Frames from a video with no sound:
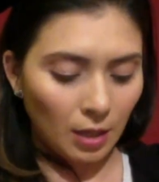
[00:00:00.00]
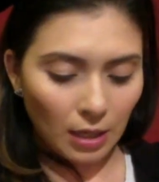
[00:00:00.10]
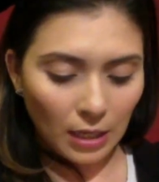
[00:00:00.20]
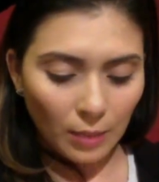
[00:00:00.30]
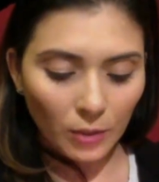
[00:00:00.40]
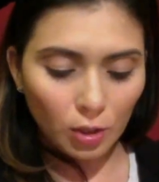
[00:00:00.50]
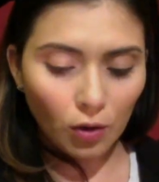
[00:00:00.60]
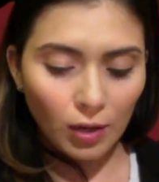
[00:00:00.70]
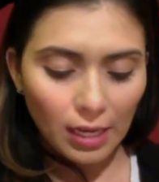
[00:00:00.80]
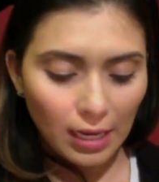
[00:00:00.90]
And I'm going to
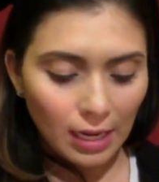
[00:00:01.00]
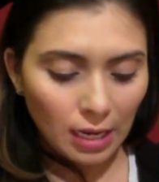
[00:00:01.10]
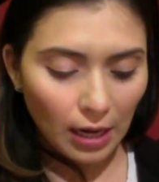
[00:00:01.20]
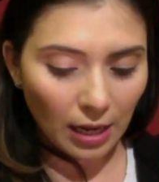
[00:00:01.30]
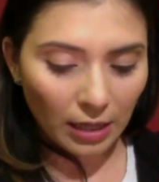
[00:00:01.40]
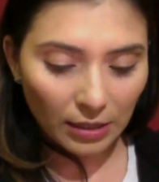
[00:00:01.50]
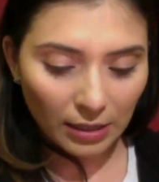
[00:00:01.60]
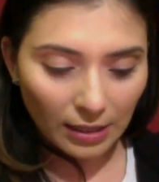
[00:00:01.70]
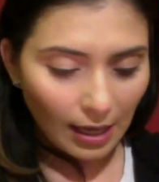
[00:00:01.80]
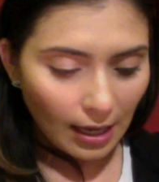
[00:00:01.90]
go ahead and
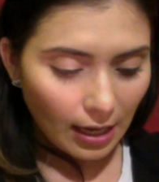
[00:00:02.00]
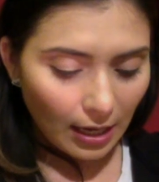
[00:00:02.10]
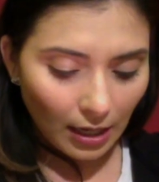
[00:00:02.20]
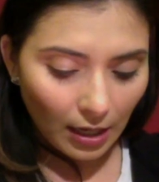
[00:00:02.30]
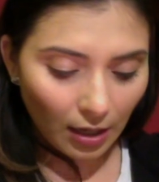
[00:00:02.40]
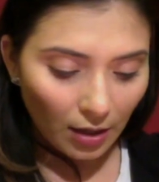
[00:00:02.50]
take